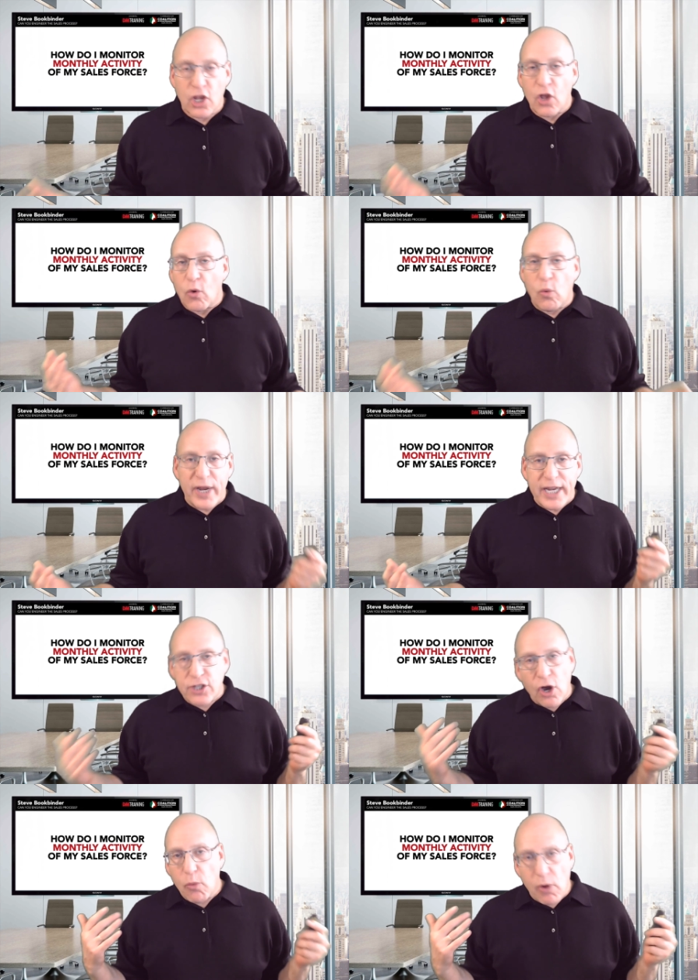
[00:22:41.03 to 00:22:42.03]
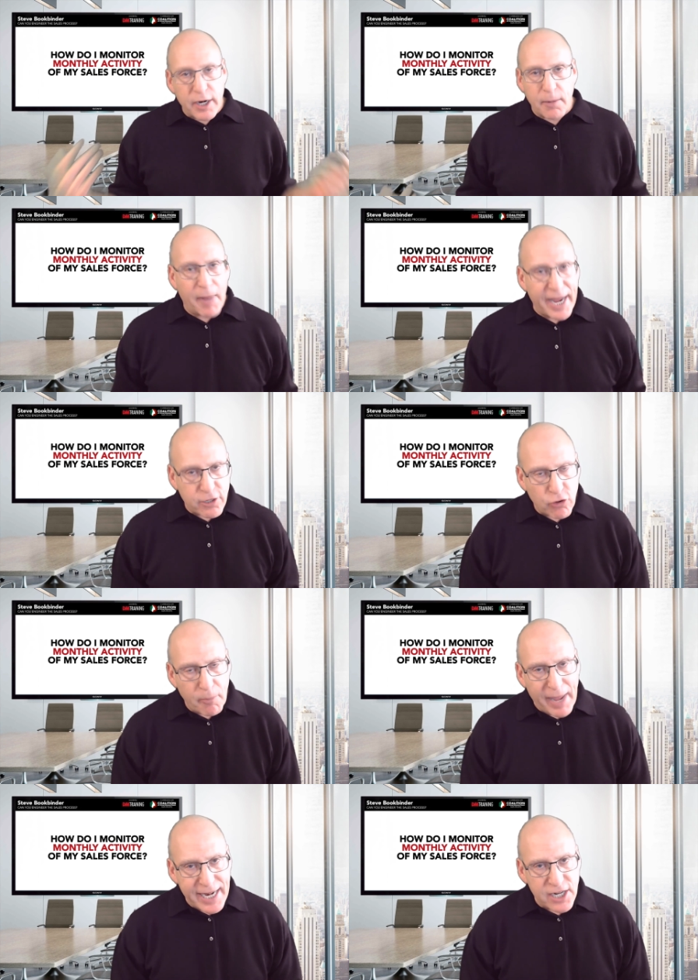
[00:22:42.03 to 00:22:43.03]
We don't want to
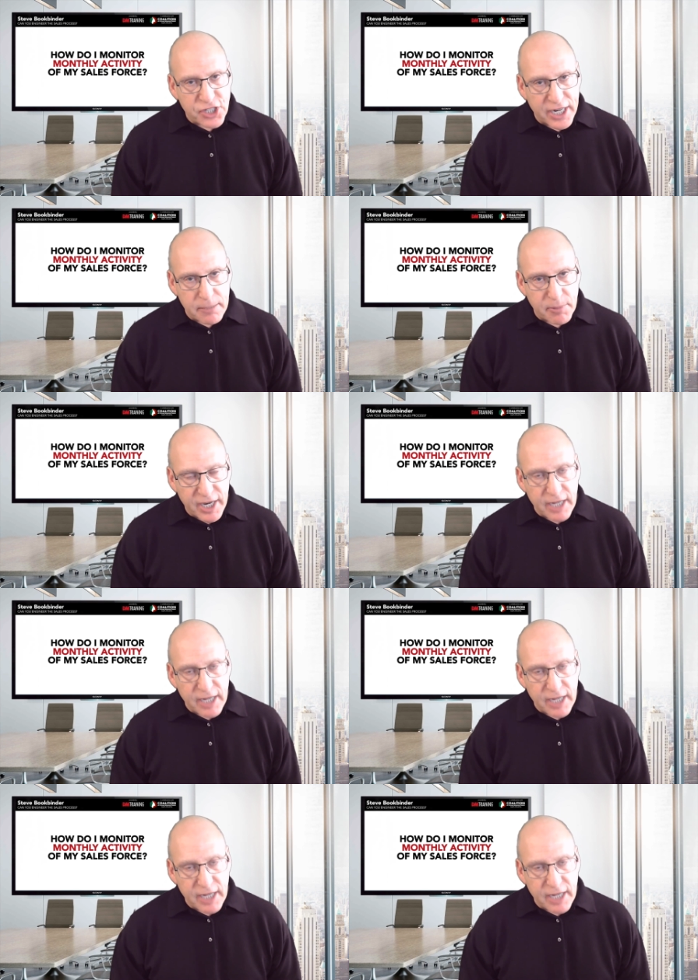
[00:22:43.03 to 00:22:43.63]
micromanage anybody,